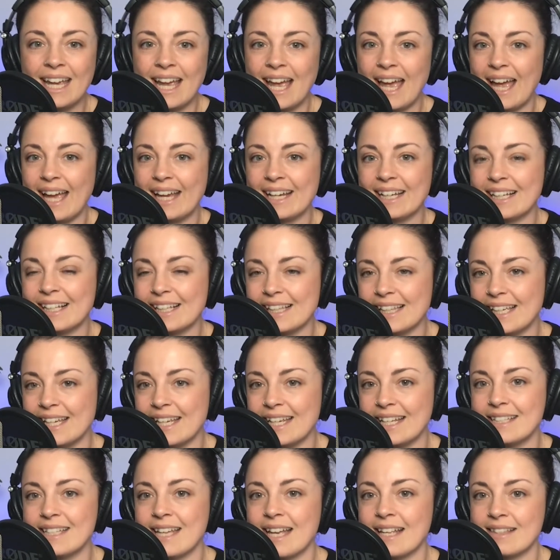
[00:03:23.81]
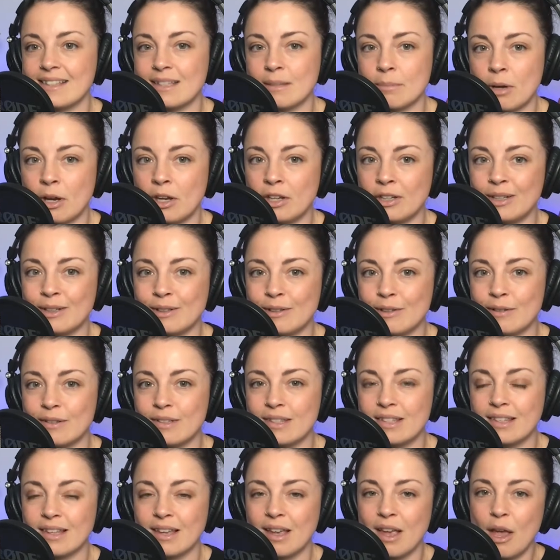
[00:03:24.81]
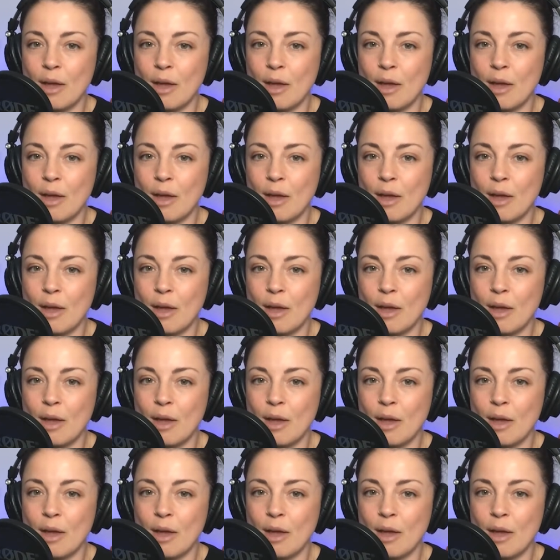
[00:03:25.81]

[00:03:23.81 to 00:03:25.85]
and clear testimonials.